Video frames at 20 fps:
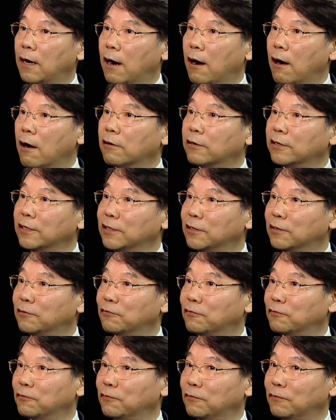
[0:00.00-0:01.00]
agreed
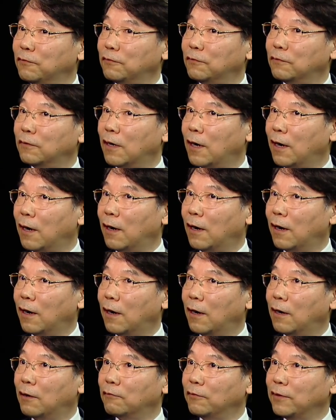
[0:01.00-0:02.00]
to
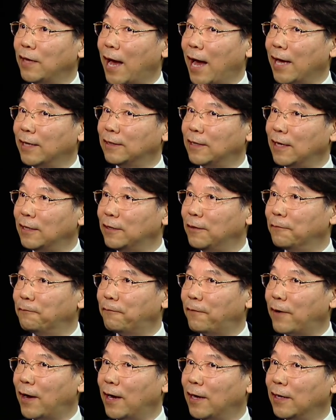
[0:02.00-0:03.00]
we
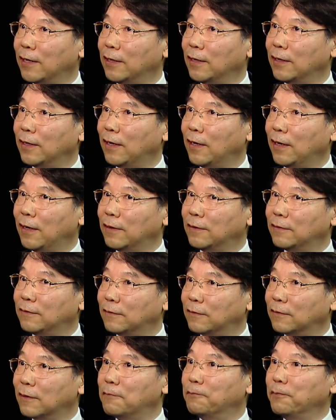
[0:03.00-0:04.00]
identify
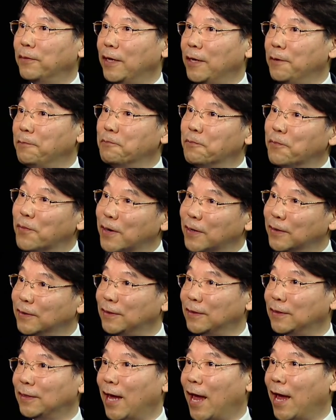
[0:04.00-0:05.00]
some
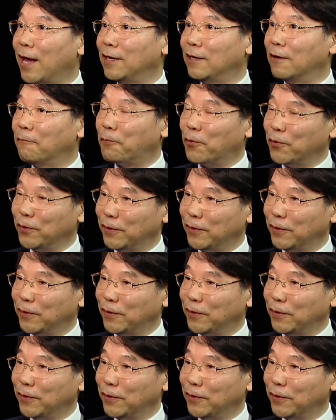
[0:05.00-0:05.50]
emerging area. For